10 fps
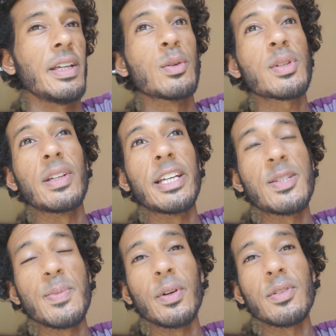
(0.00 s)
It also
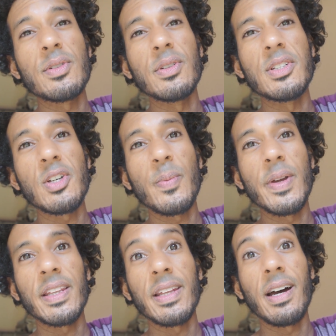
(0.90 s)
leads me on to the
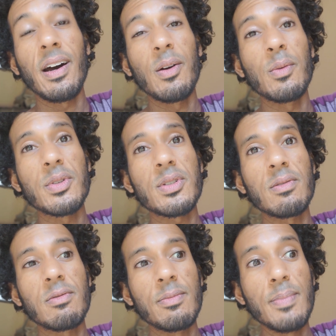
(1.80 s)
topic that I was
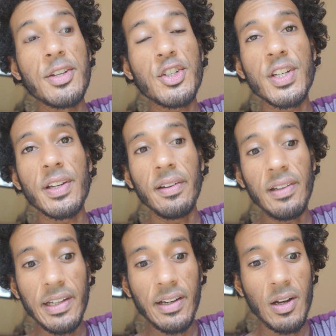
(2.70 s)
mentioning
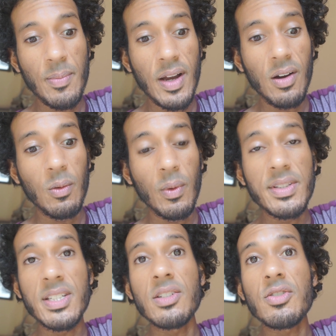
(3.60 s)
earlier about
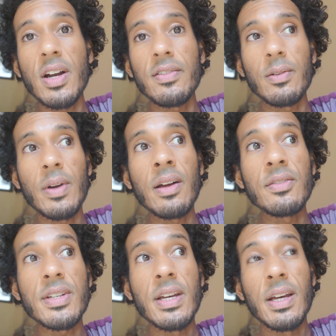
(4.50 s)
wanting to travel
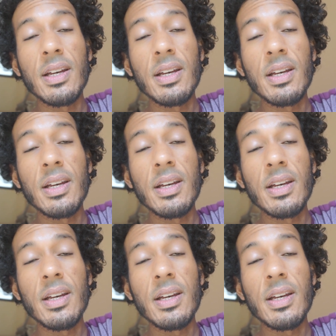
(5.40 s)
around.